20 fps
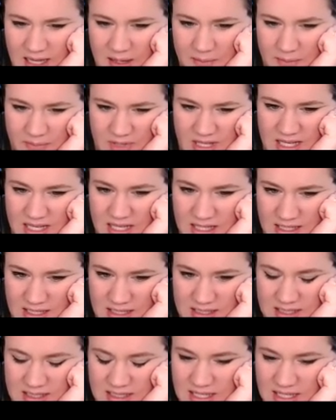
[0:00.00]

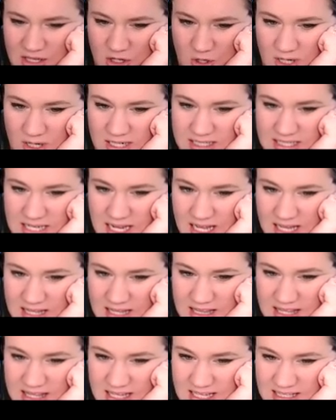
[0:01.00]
means that you're going to take
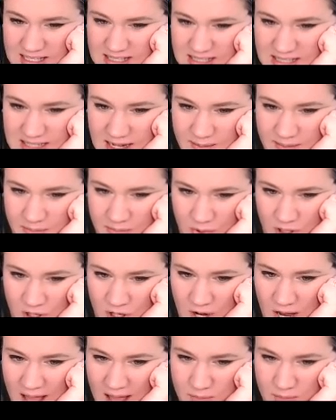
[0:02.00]
this
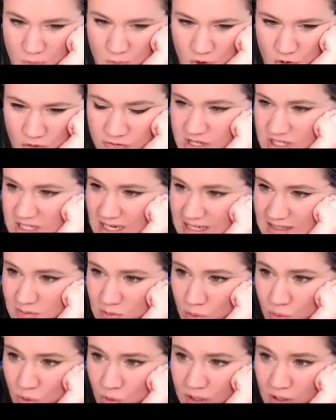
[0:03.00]
number and move the
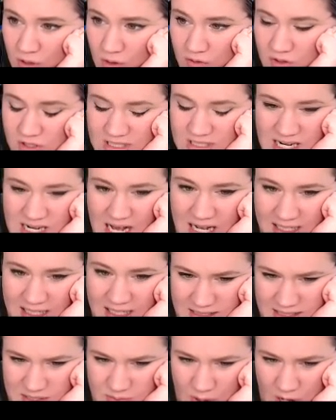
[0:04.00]
decimal point over
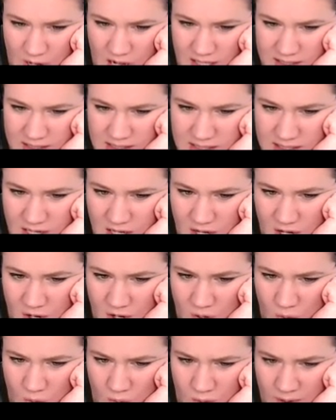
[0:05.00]
9 spots.
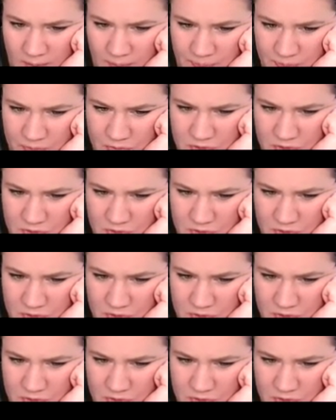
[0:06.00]
1,